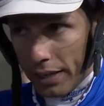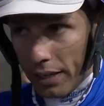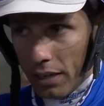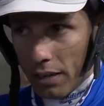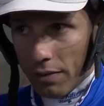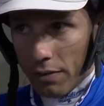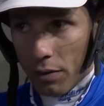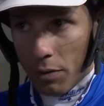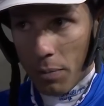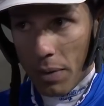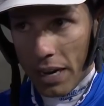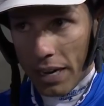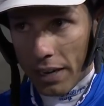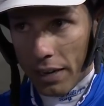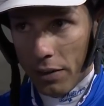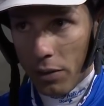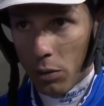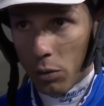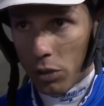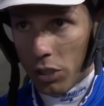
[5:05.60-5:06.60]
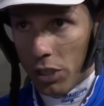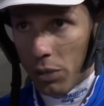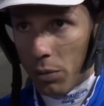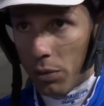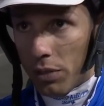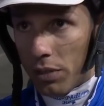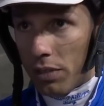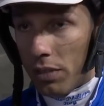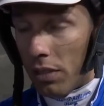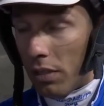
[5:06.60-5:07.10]
getting off the bike, I know she
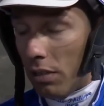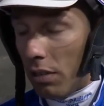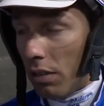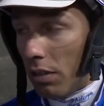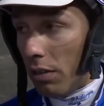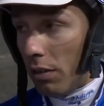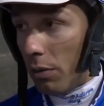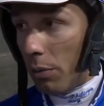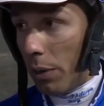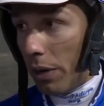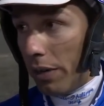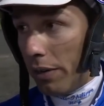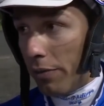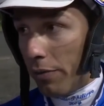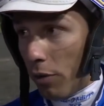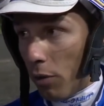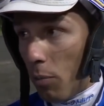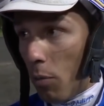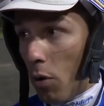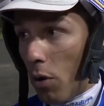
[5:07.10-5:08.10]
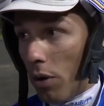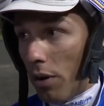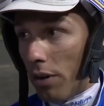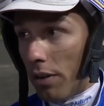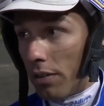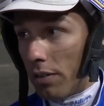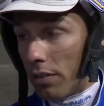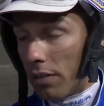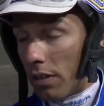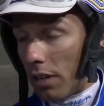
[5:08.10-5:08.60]
was ready for more.
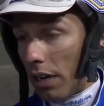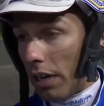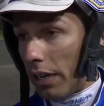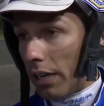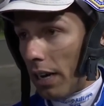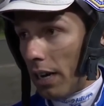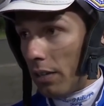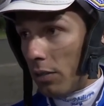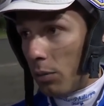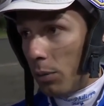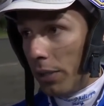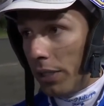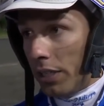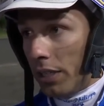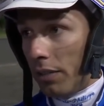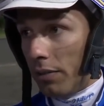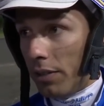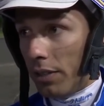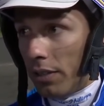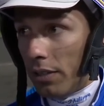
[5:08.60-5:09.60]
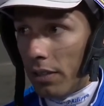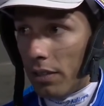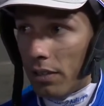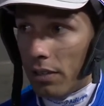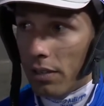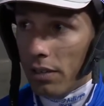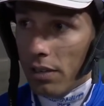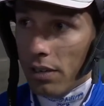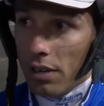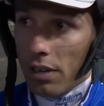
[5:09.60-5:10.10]
Like last week, even
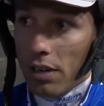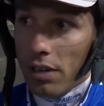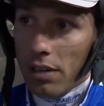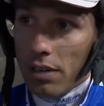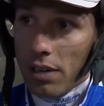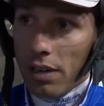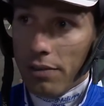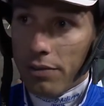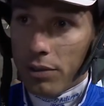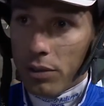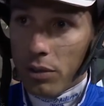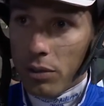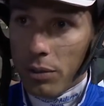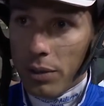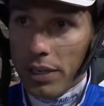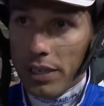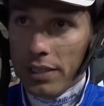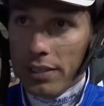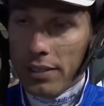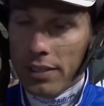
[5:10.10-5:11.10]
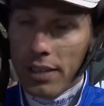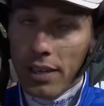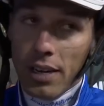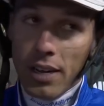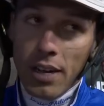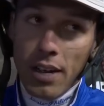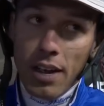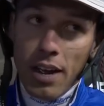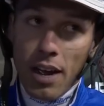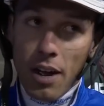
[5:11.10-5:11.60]
uh, after the race,
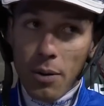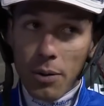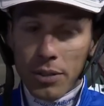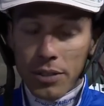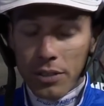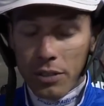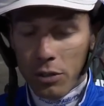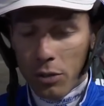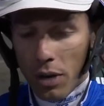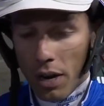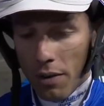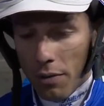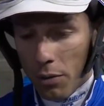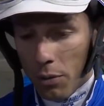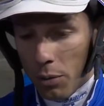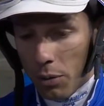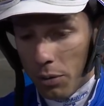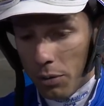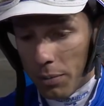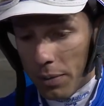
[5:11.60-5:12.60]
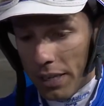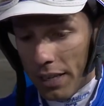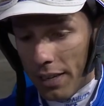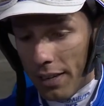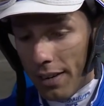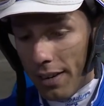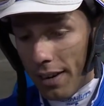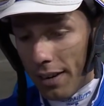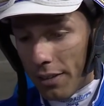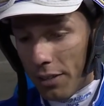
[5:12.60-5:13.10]
I was in the driver room and
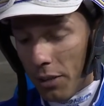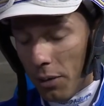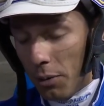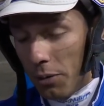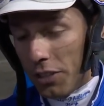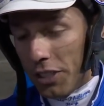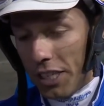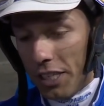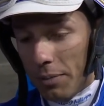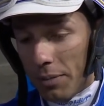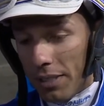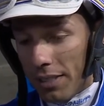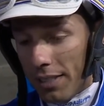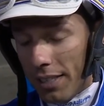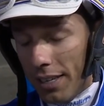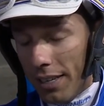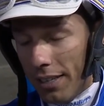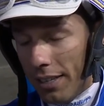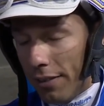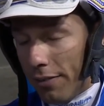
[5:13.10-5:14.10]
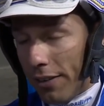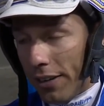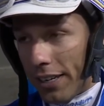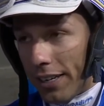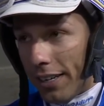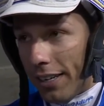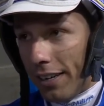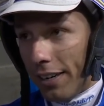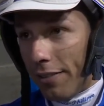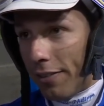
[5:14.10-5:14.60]
I, I, told James, I said, if I
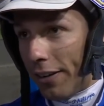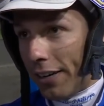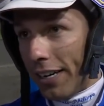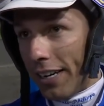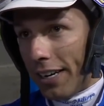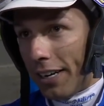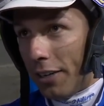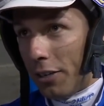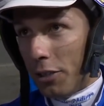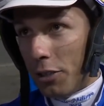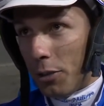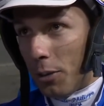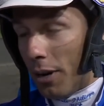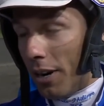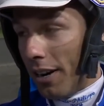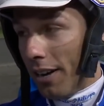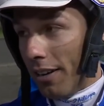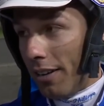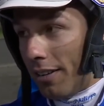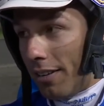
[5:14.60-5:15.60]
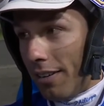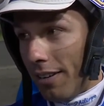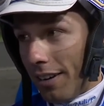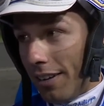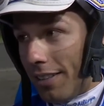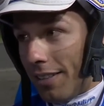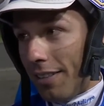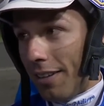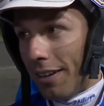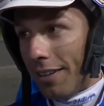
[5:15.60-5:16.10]
if I get a good draw,
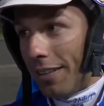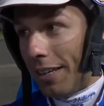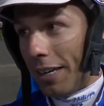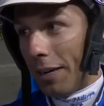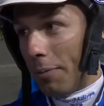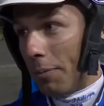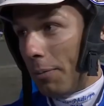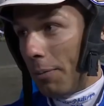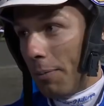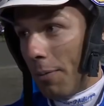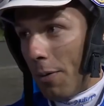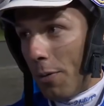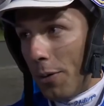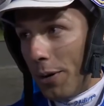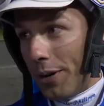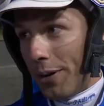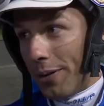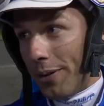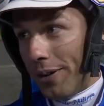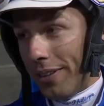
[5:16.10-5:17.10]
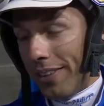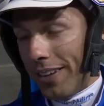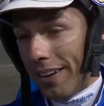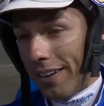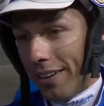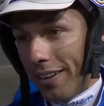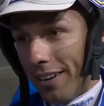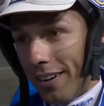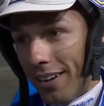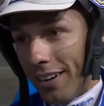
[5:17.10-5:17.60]
I, I think I'm, a winner in
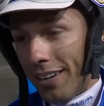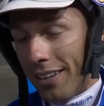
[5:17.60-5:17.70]
there.